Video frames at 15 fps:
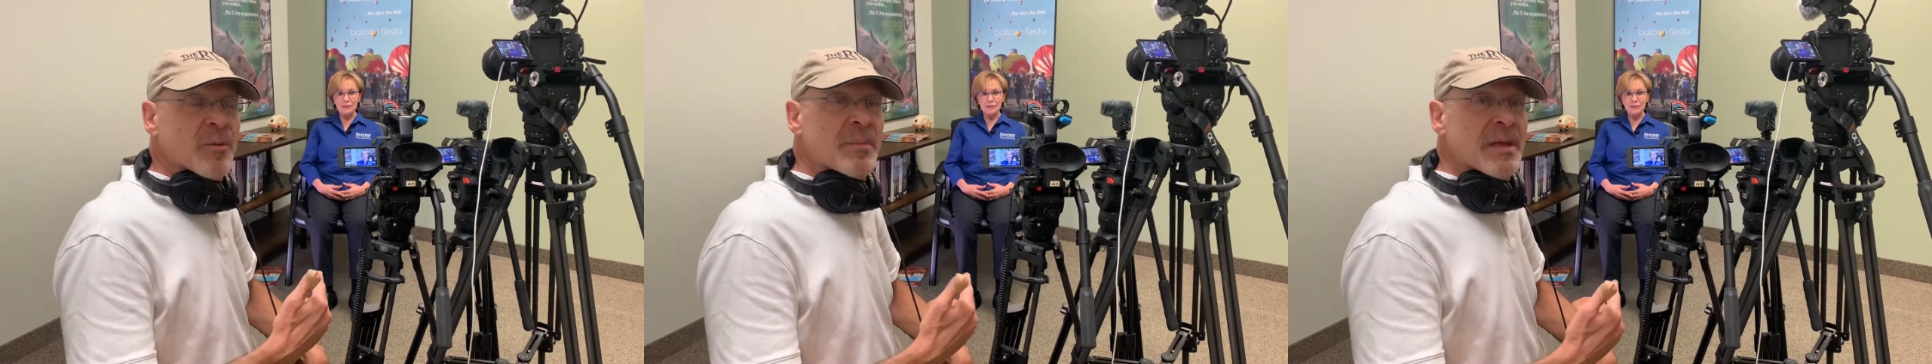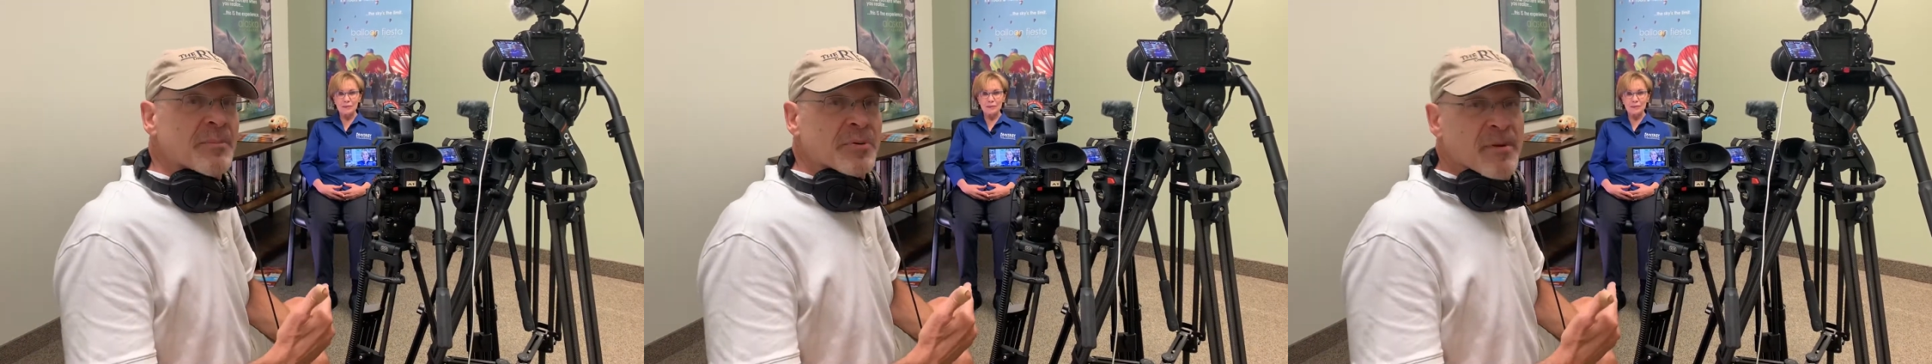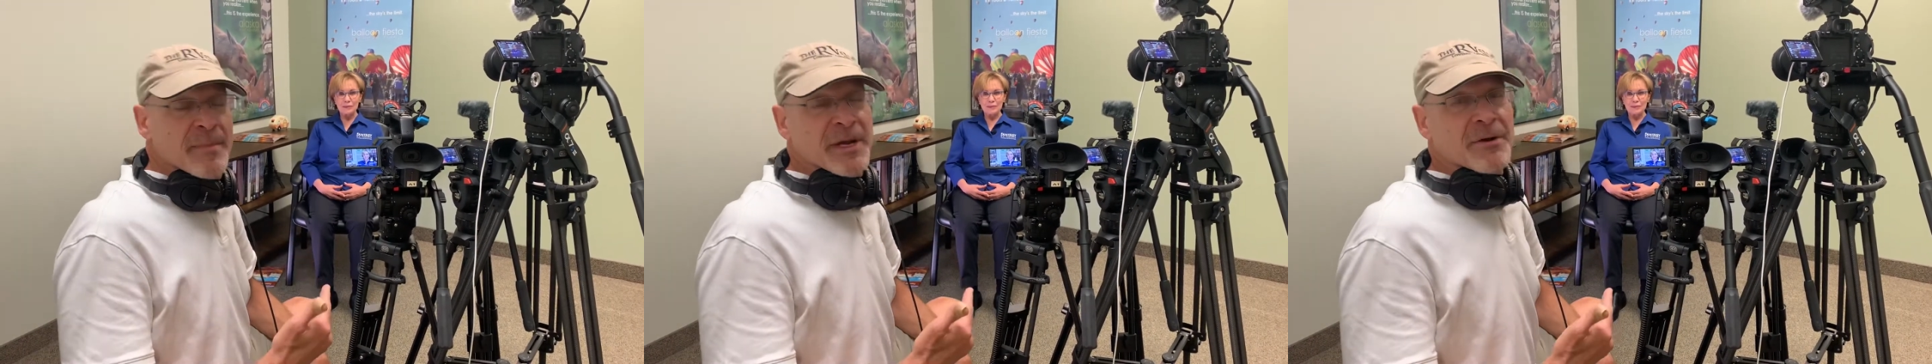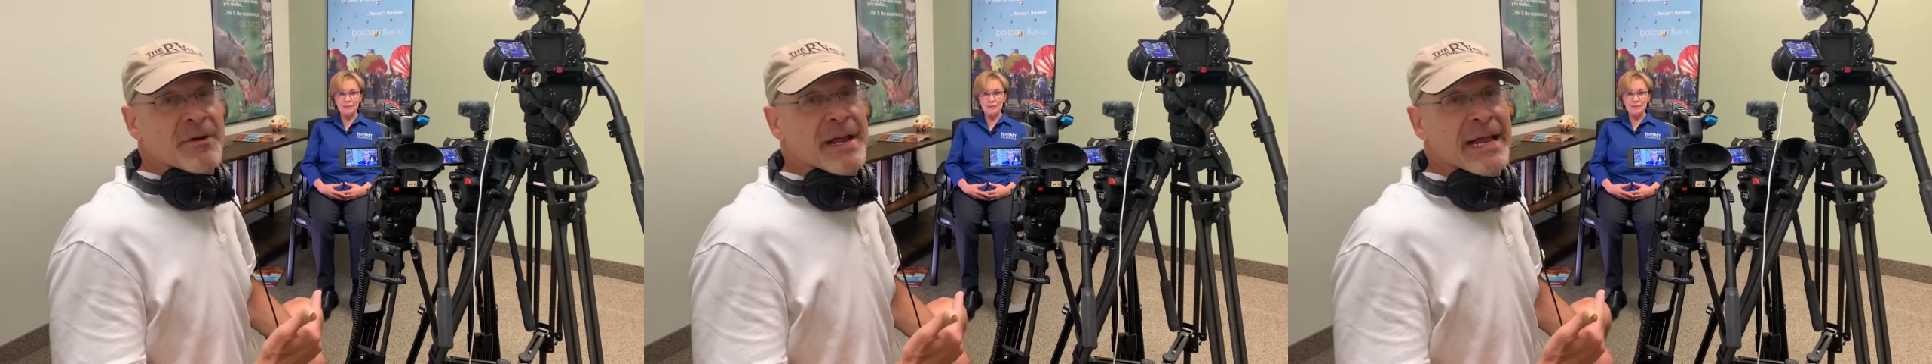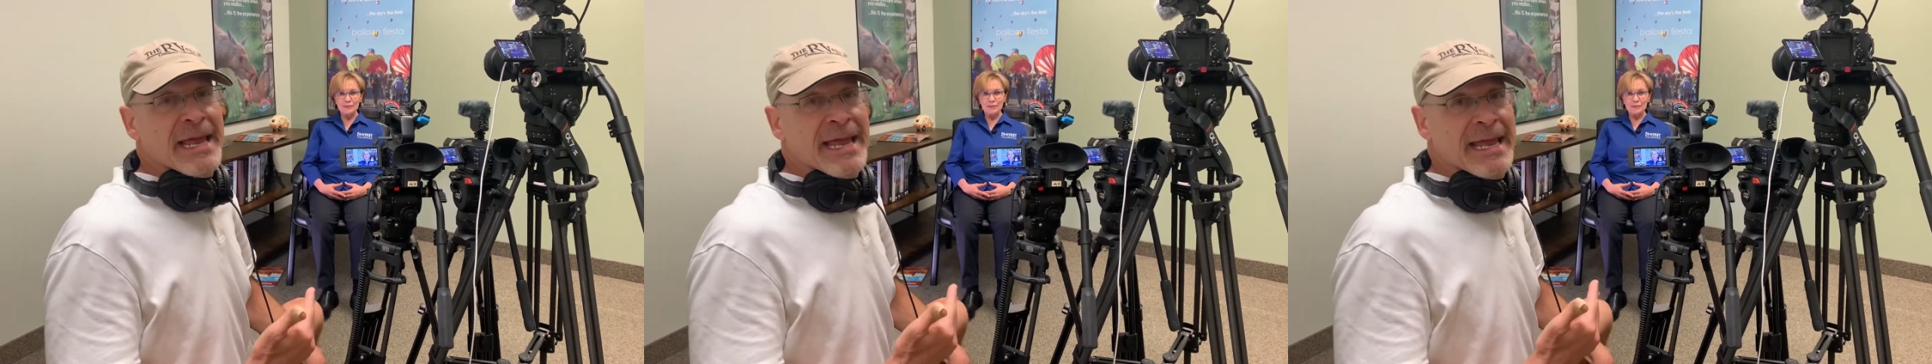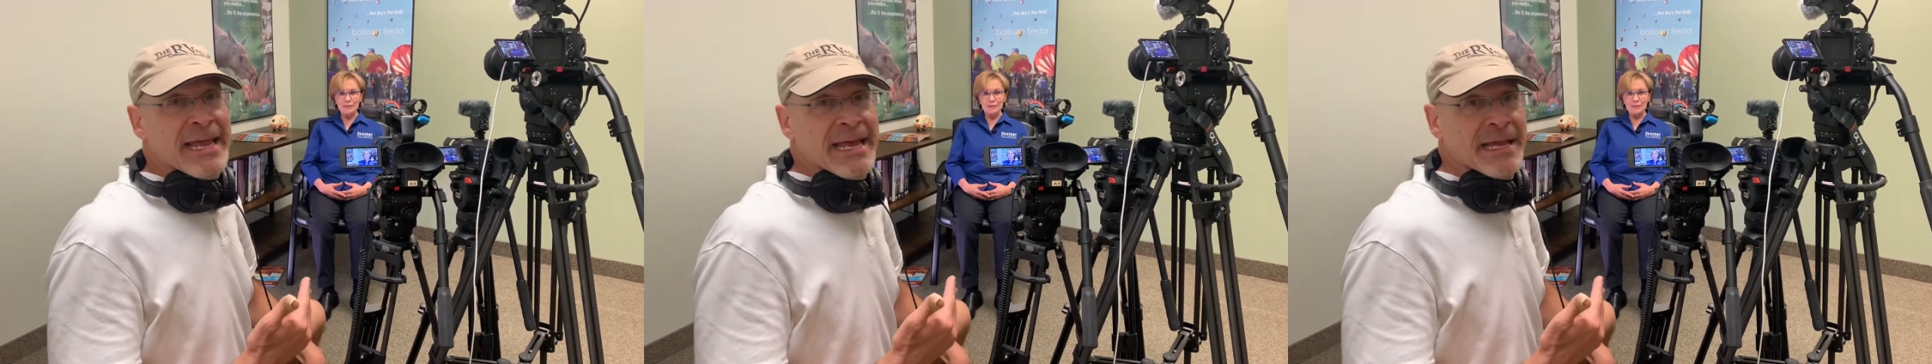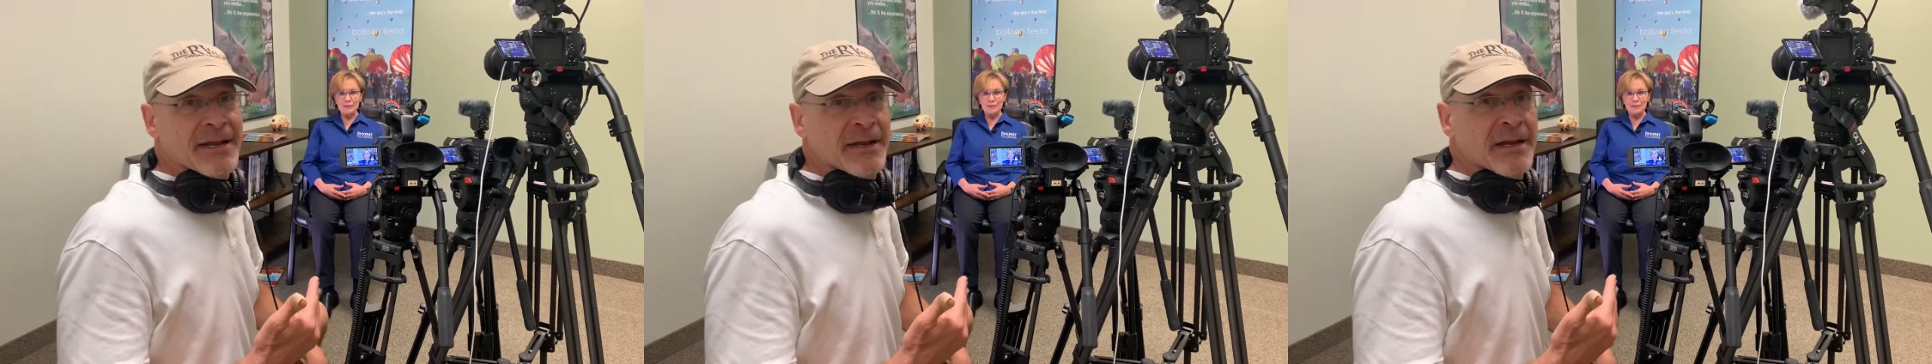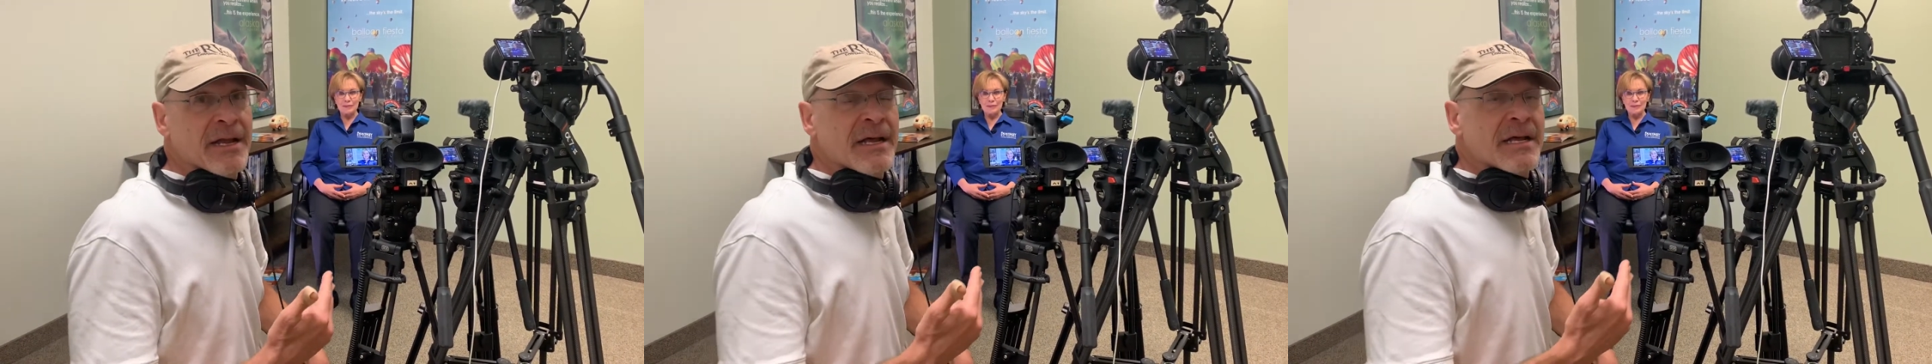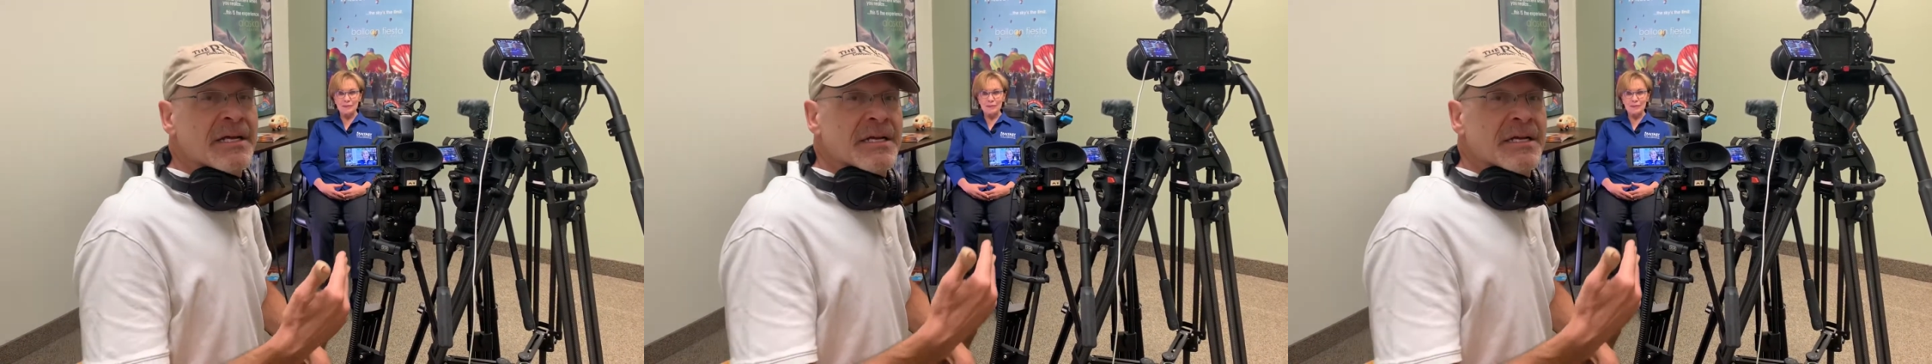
be premiering in